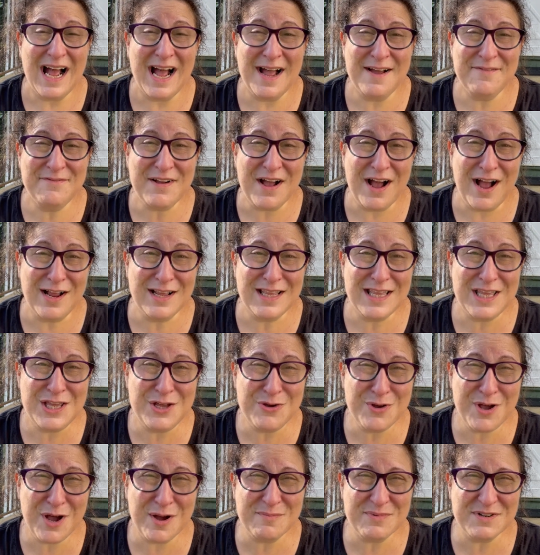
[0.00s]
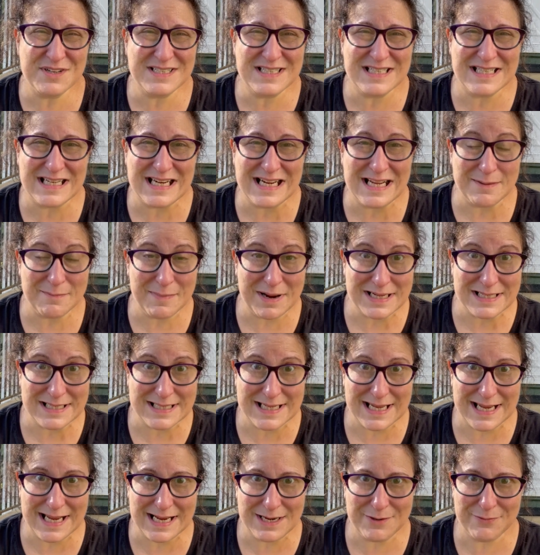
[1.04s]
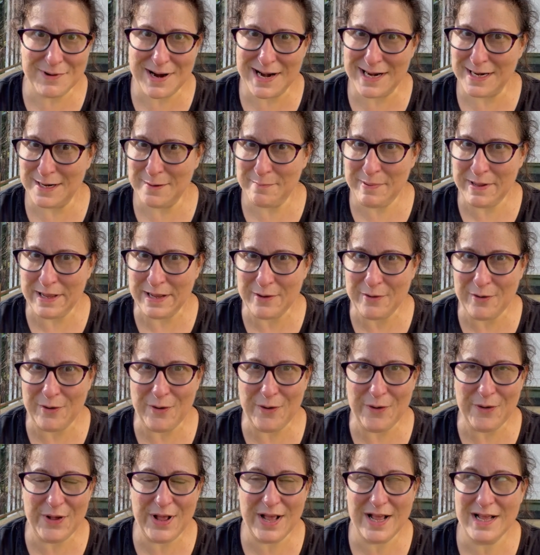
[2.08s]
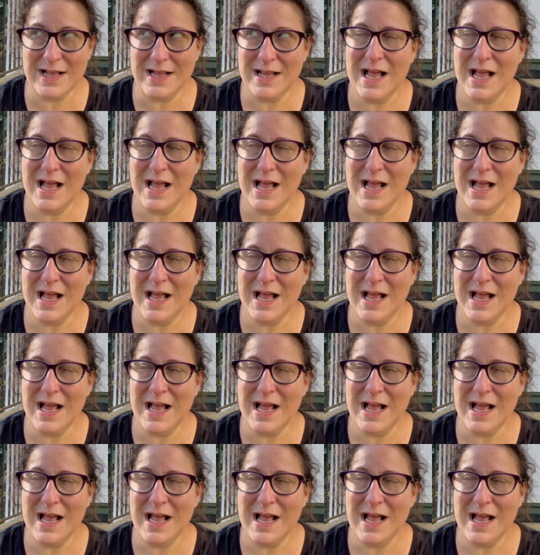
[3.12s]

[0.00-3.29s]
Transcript: I've got cucumbers sitting in my sink ready to pickle.